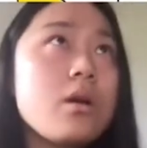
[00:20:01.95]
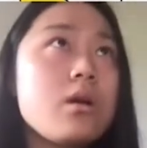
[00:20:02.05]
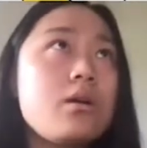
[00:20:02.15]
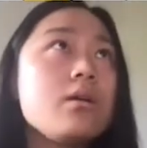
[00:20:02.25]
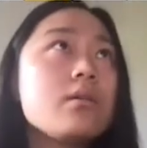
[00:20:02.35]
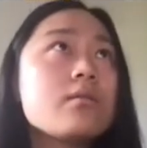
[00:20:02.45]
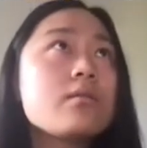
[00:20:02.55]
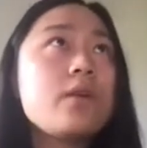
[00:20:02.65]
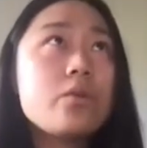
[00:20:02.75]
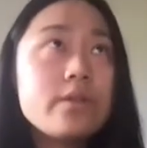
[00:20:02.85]

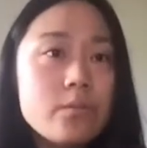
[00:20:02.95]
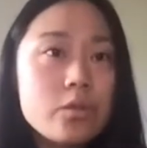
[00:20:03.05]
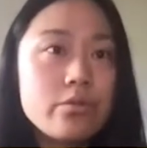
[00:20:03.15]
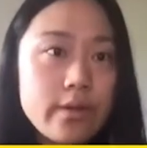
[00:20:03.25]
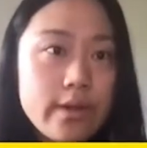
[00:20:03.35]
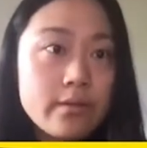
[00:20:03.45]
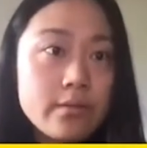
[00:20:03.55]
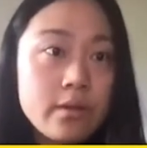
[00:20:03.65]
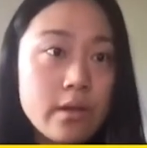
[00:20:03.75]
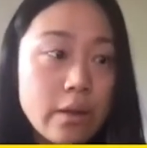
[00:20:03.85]
very similar
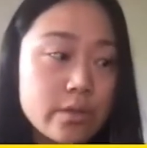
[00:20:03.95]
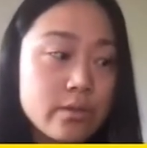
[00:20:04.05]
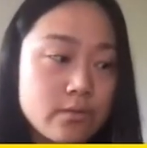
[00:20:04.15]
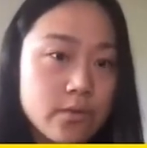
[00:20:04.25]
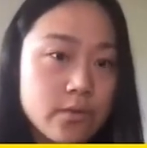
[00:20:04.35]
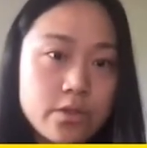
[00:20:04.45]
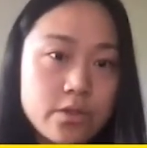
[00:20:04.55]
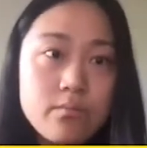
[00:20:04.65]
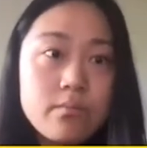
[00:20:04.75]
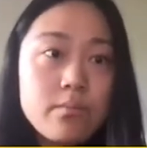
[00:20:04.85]
acquisition
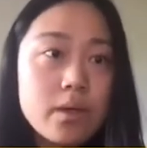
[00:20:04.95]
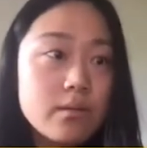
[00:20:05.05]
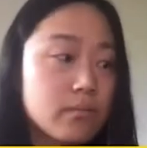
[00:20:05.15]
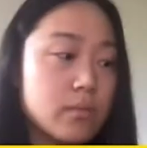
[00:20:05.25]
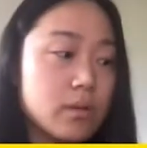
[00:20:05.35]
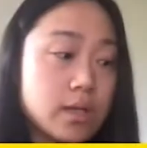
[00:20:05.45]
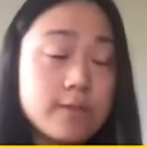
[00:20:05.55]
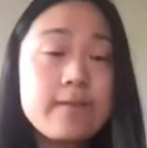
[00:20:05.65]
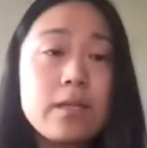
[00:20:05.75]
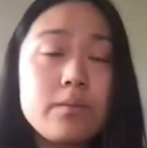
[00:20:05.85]
function, but a
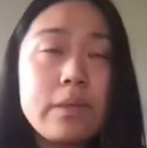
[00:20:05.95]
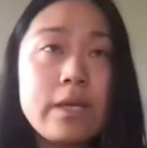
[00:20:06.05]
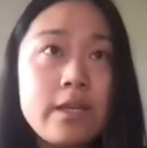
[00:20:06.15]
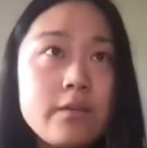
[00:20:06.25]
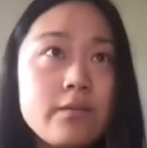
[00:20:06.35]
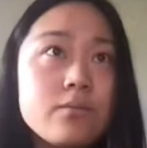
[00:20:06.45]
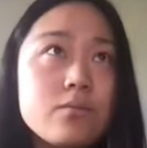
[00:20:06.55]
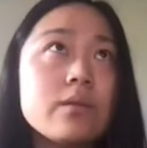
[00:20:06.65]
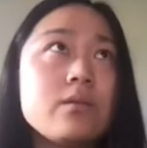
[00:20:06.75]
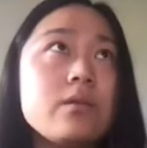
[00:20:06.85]
lot of times behaves
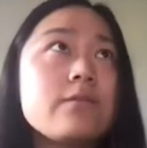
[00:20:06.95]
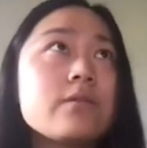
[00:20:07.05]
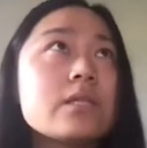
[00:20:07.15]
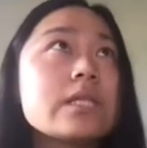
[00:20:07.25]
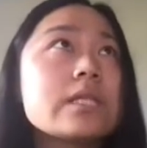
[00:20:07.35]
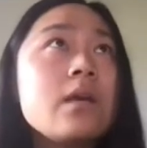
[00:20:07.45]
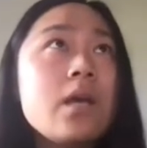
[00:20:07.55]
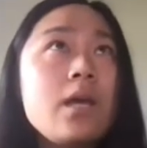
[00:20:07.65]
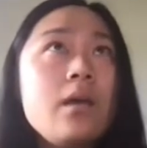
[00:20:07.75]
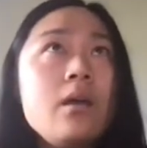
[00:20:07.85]
rather differently,
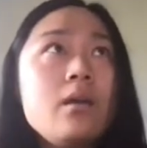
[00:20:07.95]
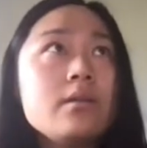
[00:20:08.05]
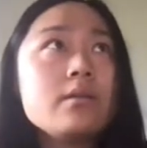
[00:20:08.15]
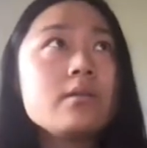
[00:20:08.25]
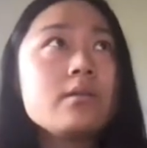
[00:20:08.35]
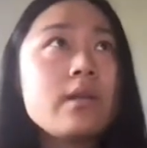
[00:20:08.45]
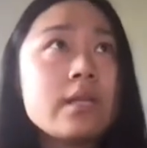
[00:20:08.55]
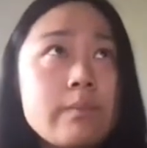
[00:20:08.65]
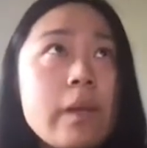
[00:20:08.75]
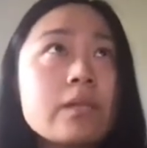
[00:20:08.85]
is
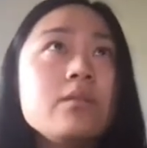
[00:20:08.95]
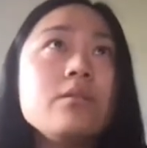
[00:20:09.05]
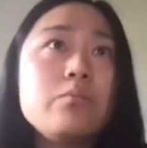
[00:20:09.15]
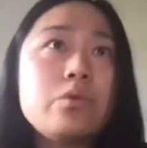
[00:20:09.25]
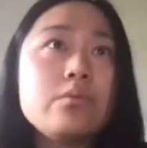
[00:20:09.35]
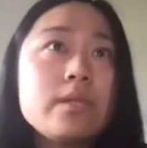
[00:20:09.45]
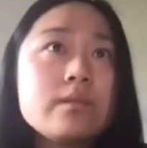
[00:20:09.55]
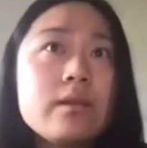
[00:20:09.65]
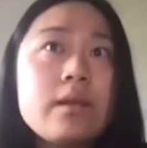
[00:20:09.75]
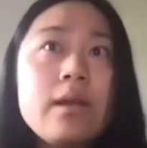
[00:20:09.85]
expected
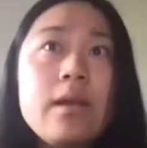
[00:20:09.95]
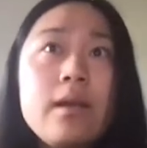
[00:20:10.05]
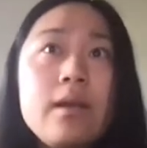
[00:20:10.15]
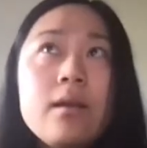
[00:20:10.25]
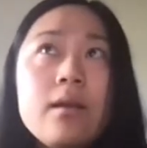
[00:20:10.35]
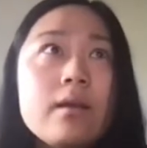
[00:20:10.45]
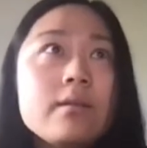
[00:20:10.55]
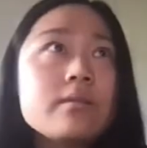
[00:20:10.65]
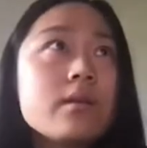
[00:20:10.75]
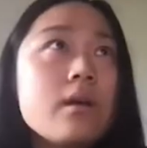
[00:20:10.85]
improvement.
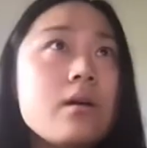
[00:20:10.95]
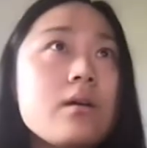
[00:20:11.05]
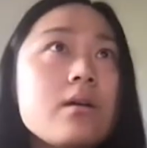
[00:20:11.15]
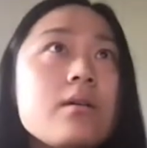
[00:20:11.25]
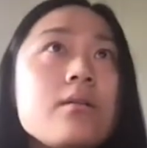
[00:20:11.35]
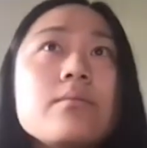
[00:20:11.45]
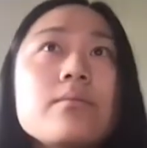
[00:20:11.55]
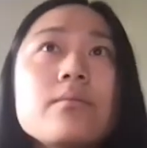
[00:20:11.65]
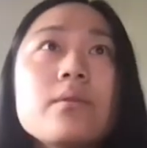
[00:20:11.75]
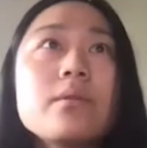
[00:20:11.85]
And
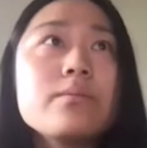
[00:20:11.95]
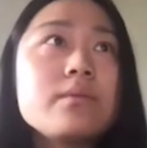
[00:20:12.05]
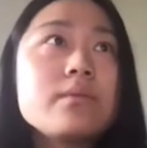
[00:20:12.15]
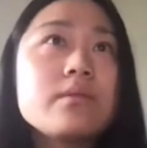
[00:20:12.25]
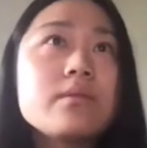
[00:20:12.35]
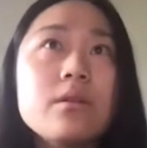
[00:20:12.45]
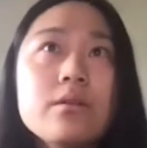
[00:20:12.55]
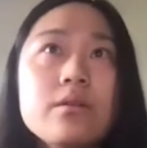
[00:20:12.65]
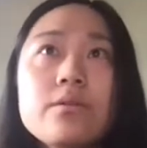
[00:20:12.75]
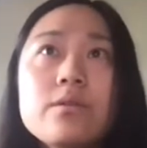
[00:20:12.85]
oops,
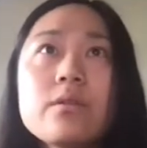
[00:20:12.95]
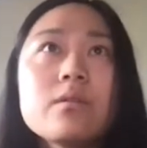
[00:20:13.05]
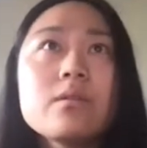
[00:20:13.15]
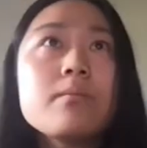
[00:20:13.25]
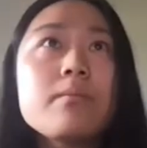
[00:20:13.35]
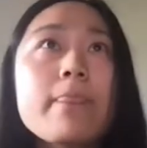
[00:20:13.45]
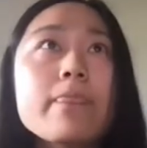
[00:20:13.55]
sorry for the